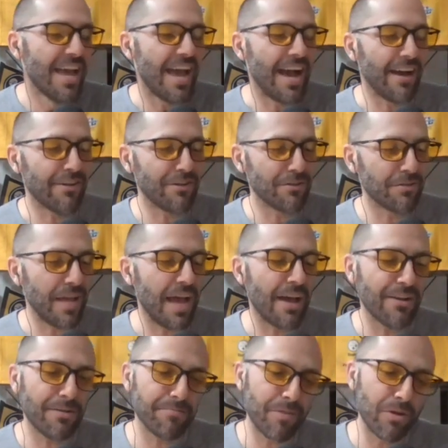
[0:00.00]
How does,
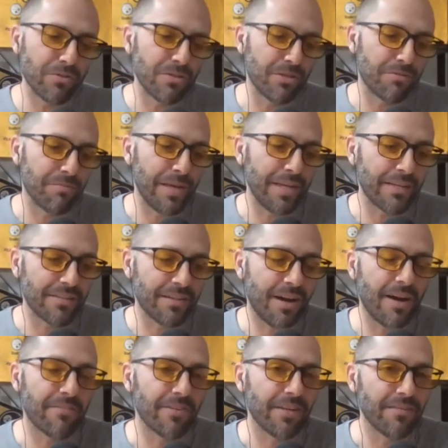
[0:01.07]
how did Moses make his
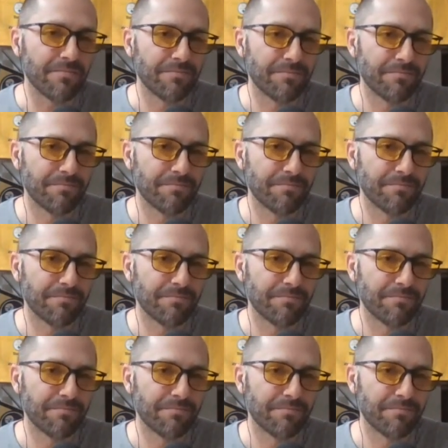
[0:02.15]
coffee?